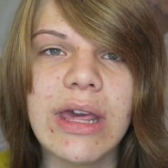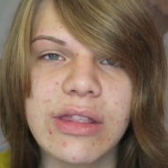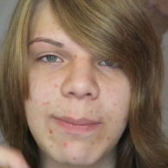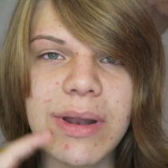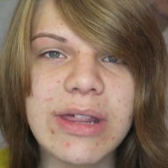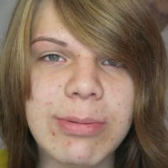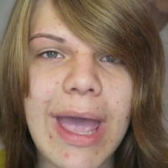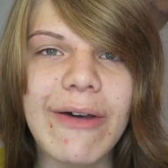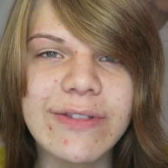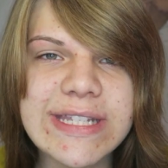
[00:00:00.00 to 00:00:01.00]
It's the place we
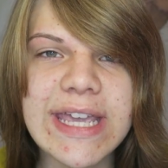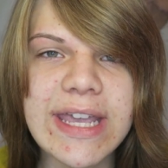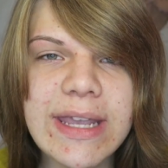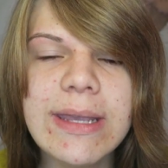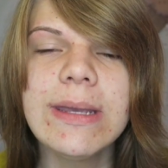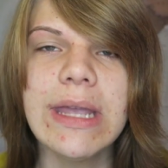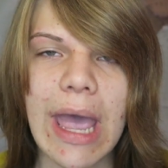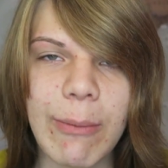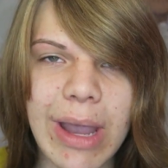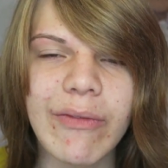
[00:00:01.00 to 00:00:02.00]
have tea
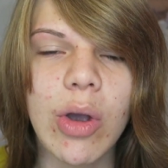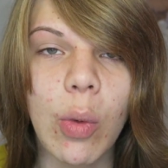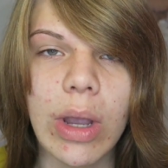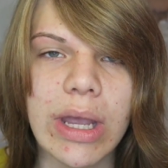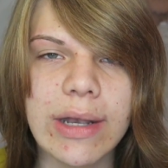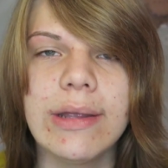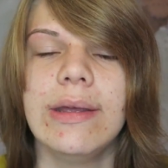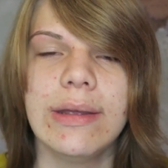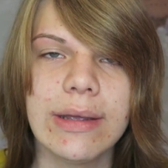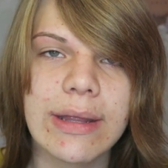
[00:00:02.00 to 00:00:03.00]
and we have a queen.
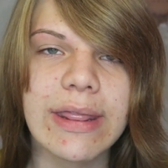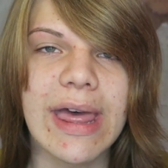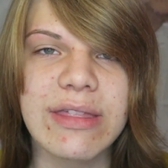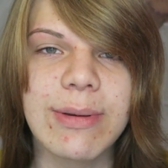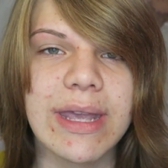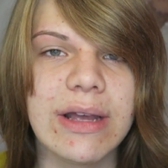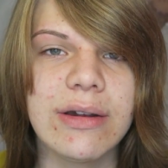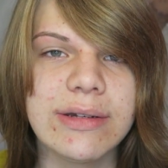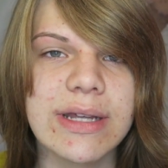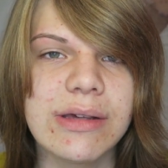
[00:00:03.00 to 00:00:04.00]
That's where
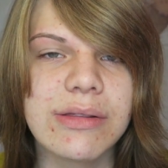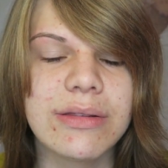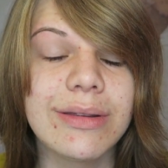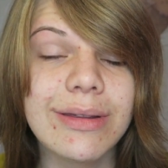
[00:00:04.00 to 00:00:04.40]
England is.